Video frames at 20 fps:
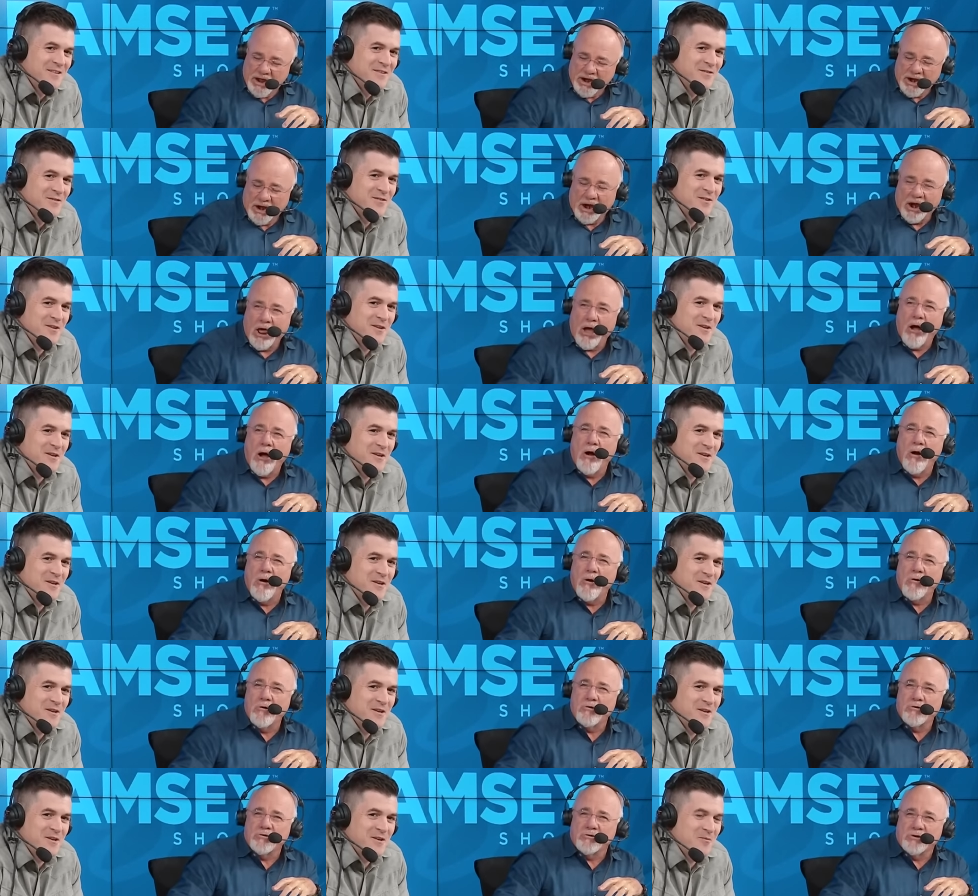Speaker 1: Same
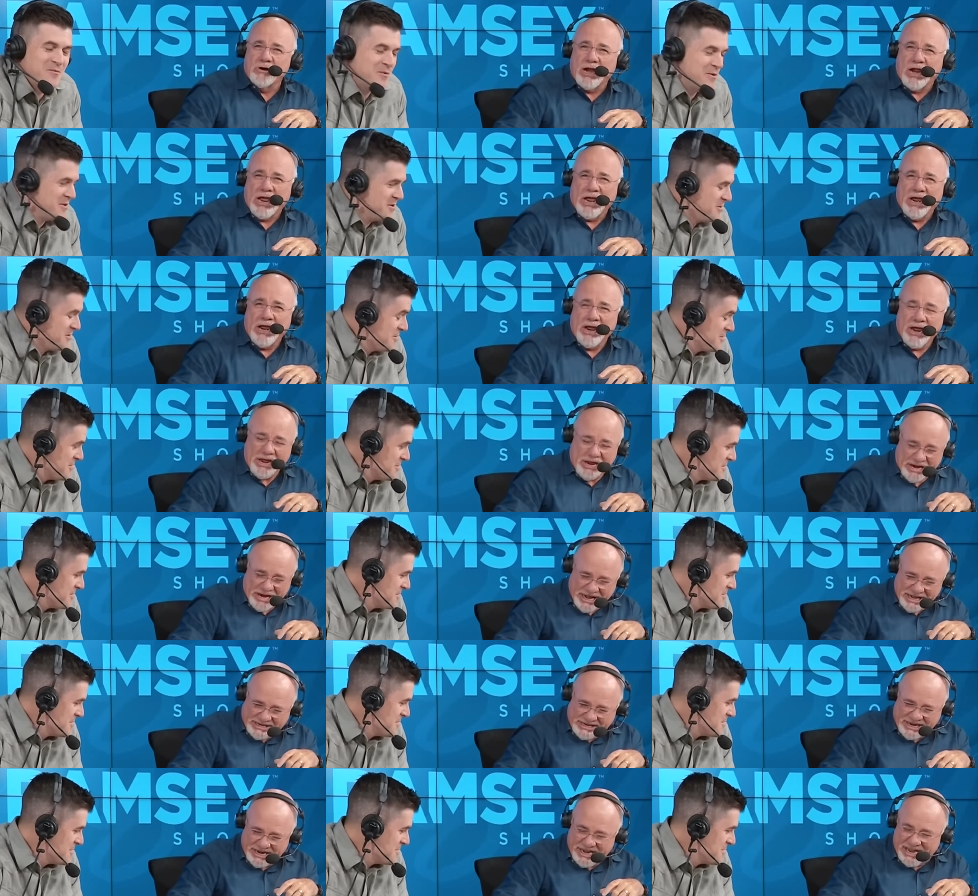long dead. Here.
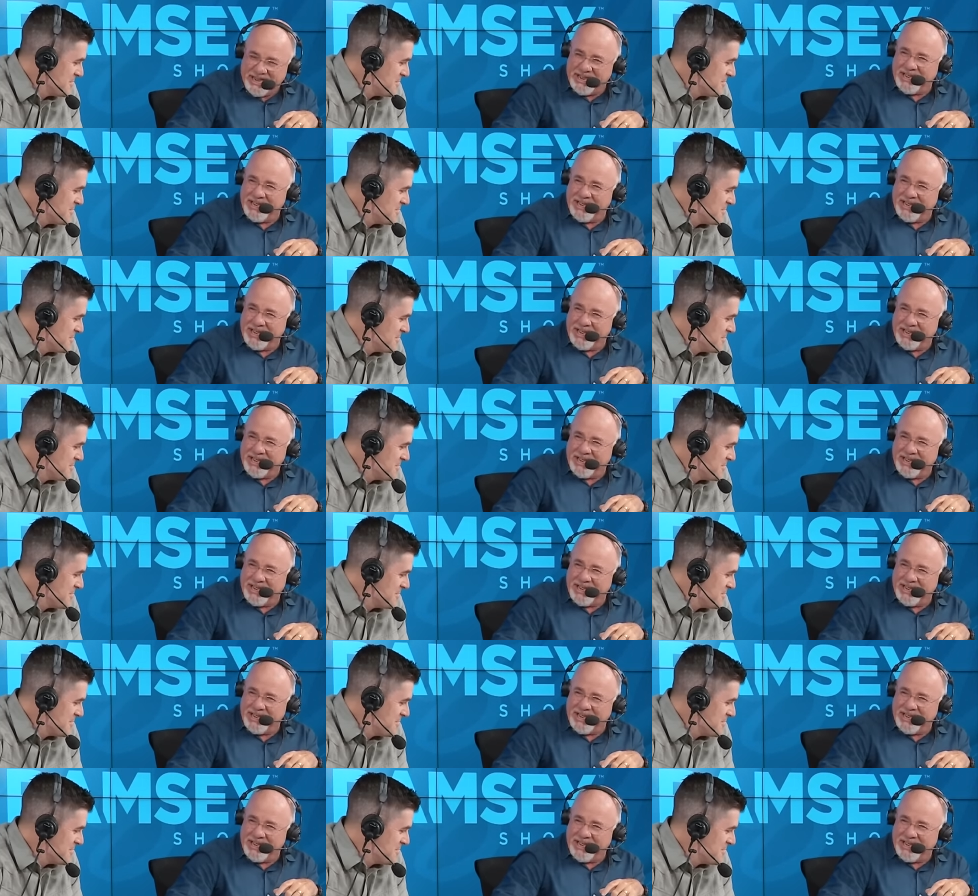That's